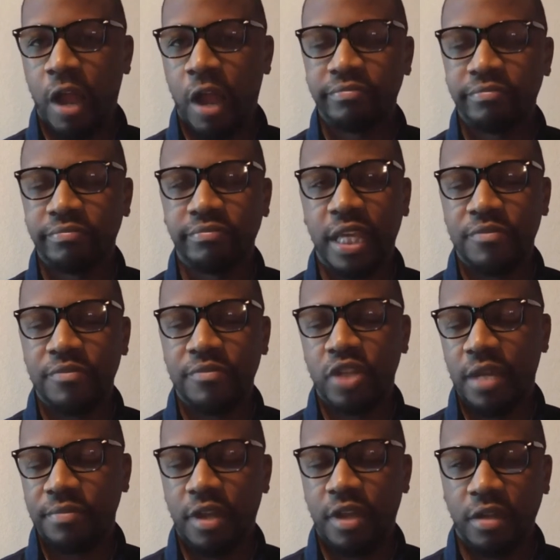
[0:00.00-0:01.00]
MJ, I'm
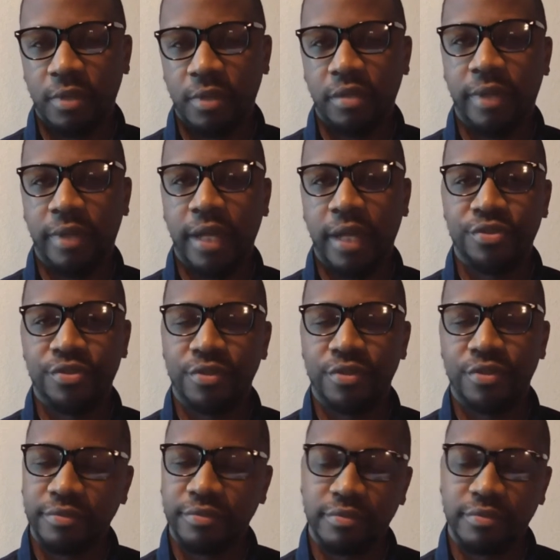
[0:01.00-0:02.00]
talking about Michael Jordan.
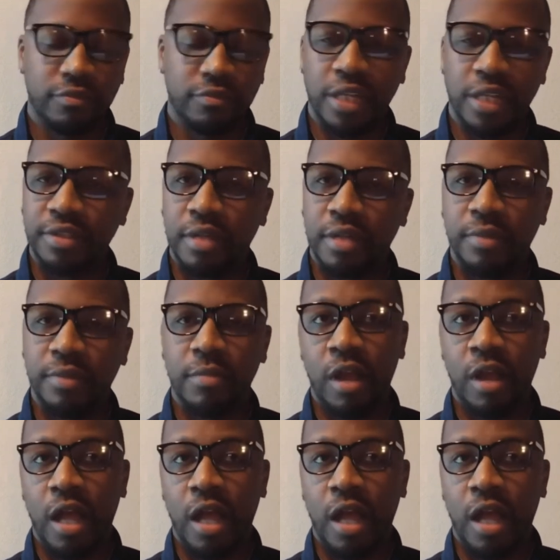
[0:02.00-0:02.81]
We're not talking about Braun.